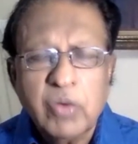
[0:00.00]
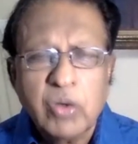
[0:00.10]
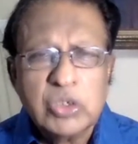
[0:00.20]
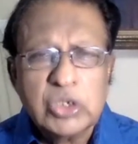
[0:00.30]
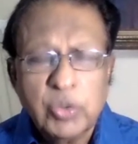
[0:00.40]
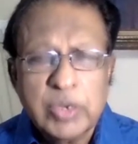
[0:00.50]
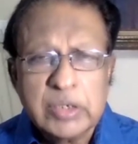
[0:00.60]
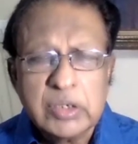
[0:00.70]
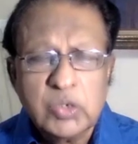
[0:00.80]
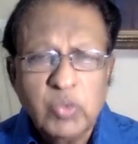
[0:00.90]

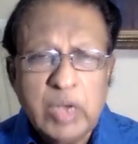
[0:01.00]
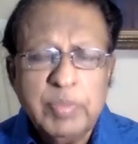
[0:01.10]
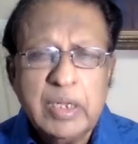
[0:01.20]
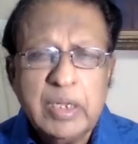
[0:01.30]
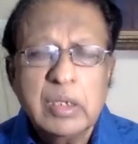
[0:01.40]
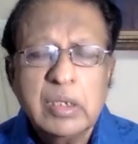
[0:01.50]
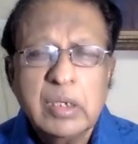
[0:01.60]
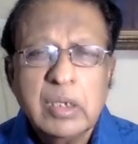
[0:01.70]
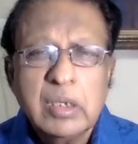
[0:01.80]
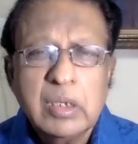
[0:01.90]
consequences will be,
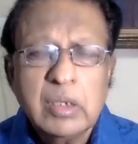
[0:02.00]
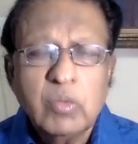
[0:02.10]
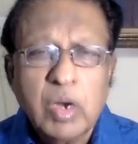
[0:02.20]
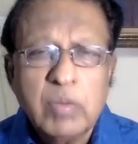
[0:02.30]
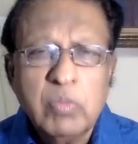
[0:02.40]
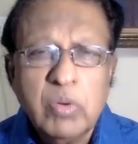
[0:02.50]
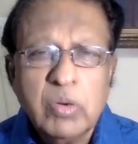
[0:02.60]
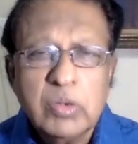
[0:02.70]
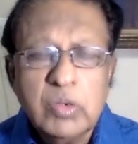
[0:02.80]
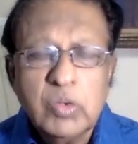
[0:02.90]
what
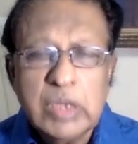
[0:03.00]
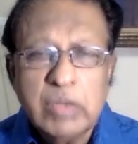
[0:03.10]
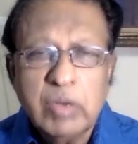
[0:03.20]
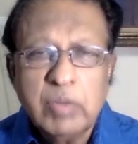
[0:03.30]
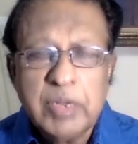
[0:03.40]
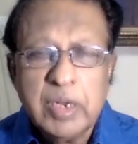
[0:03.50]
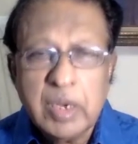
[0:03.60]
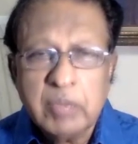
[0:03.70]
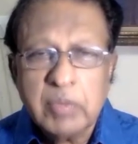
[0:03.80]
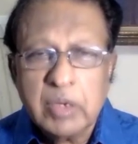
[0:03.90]
mode they will be
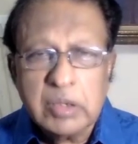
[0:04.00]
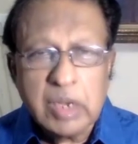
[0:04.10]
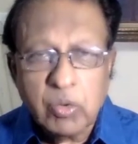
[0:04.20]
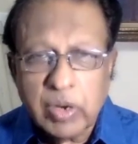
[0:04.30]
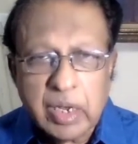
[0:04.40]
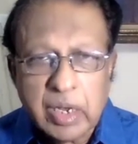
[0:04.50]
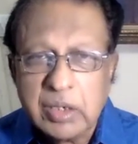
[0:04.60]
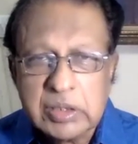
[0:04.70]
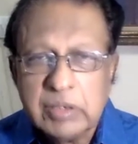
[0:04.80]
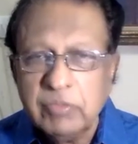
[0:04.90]
in, because they are quite
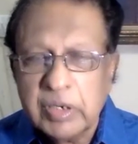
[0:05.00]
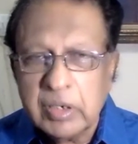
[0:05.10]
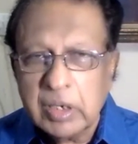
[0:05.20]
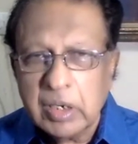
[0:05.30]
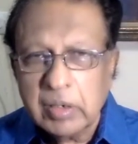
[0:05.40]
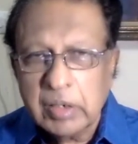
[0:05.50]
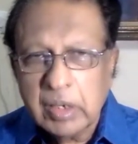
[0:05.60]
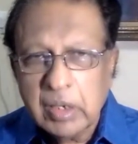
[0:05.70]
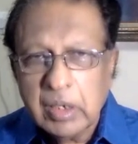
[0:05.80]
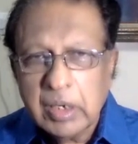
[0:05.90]
aggressive in, uh,
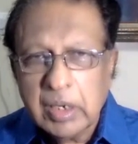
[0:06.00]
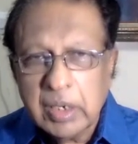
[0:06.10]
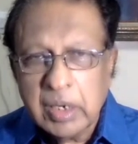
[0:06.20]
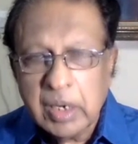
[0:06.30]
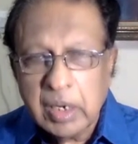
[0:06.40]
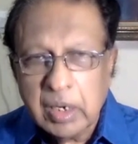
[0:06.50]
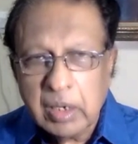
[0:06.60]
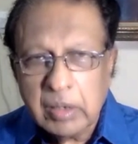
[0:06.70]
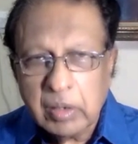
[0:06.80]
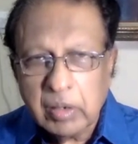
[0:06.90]
in uh,
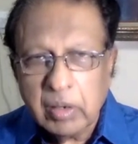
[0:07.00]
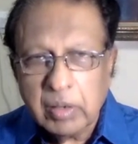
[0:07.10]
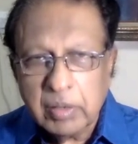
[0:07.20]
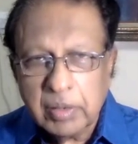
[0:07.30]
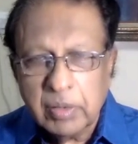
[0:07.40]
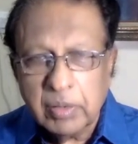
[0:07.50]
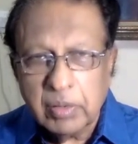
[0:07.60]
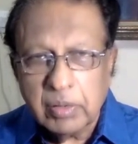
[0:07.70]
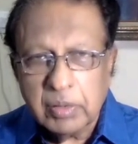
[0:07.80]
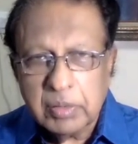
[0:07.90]
uh, you
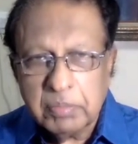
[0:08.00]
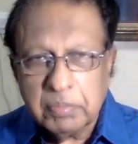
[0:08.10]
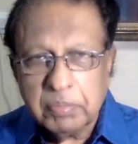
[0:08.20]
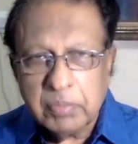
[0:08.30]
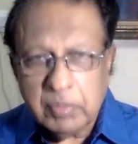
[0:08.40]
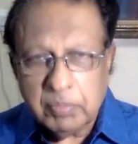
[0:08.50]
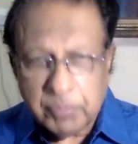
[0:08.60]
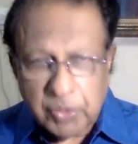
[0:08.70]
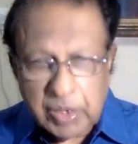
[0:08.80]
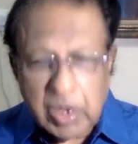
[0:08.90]
know,
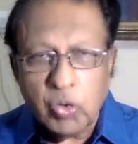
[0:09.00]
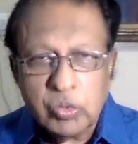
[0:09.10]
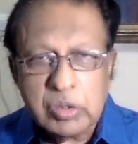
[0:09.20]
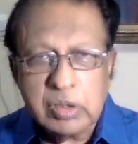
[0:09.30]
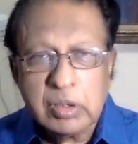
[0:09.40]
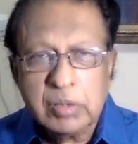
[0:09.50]
putting out